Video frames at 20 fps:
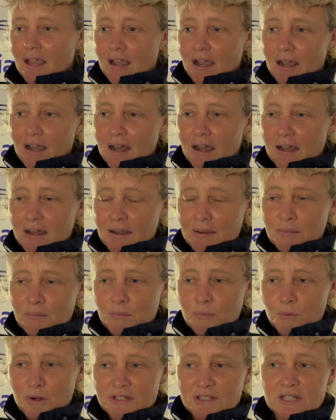
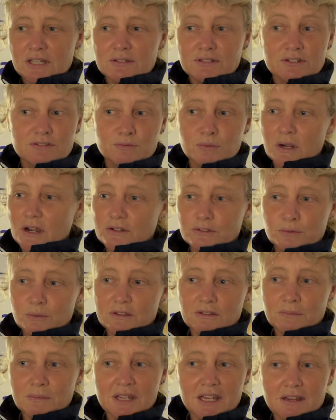OneSails have worked
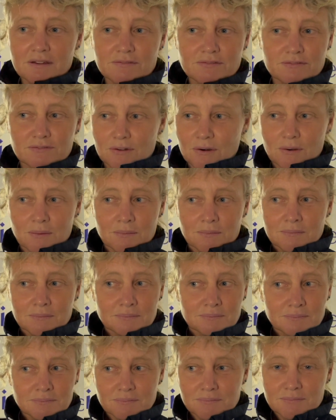with me
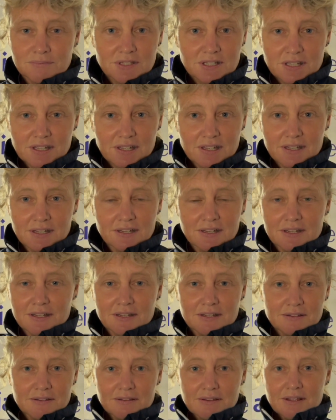from
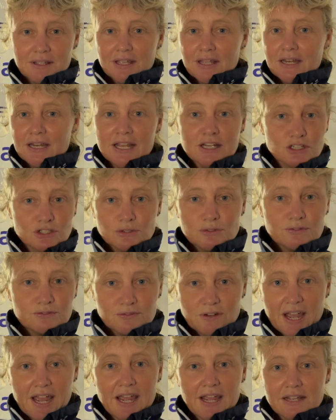the initial
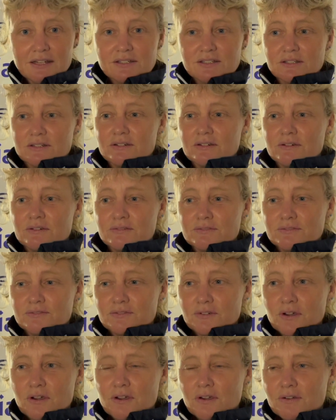phase
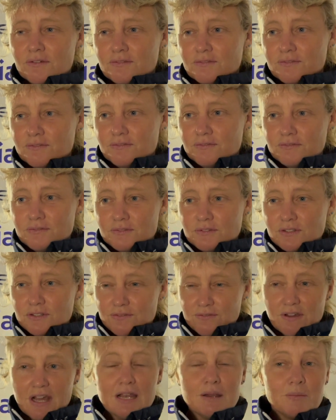of
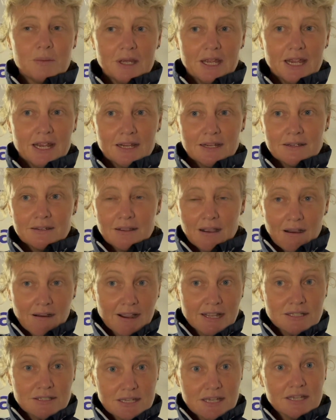developing
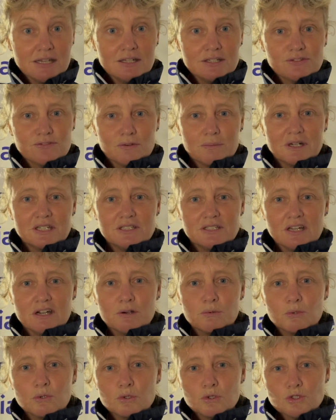ideas for my
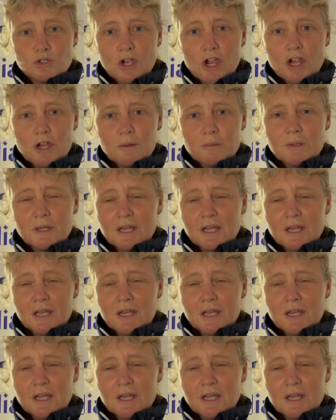sail wardrobe.